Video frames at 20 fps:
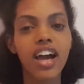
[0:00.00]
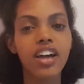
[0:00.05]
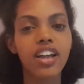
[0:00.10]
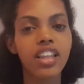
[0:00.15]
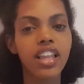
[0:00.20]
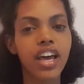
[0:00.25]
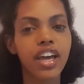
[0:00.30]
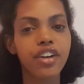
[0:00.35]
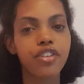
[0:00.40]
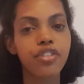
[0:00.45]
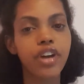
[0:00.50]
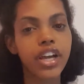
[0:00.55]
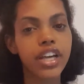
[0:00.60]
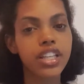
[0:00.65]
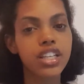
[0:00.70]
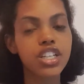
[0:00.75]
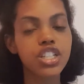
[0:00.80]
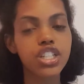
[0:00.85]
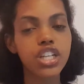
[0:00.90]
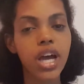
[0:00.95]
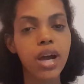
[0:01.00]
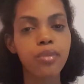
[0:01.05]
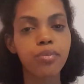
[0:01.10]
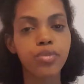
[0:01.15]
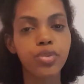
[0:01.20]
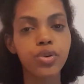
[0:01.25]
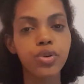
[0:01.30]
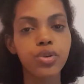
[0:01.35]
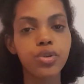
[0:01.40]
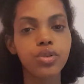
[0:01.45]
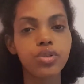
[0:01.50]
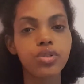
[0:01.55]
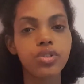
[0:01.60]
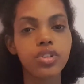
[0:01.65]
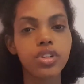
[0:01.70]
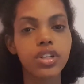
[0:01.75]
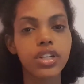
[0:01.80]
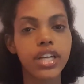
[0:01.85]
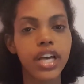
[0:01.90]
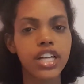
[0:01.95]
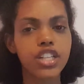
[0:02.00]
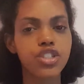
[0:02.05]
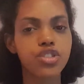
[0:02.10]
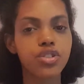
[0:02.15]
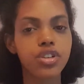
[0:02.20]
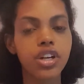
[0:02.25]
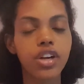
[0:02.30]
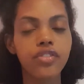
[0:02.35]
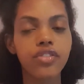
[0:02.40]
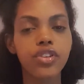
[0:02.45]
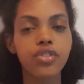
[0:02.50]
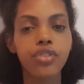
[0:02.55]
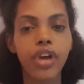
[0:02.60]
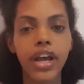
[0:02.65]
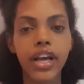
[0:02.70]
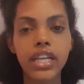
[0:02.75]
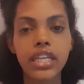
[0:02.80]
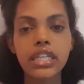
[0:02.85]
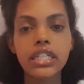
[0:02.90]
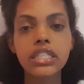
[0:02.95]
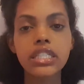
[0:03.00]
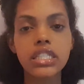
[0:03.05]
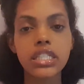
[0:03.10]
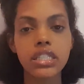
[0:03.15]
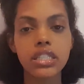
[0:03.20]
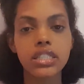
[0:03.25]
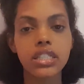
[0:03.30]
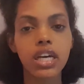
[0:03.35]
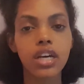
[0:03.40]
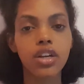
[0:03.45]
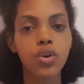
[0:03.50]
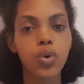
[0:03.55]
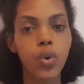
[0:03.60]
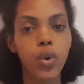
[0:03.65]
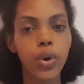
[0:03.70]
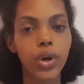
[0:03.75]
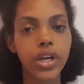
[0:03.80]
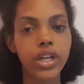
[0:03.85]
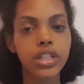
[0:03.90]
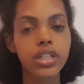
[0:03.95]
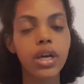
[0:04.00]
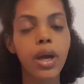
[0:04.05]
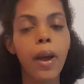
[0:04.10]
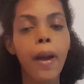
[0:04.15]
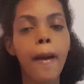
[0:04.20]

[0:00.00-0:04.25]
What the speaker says: Like regular shampoo gets rid of the regular dirt and oil,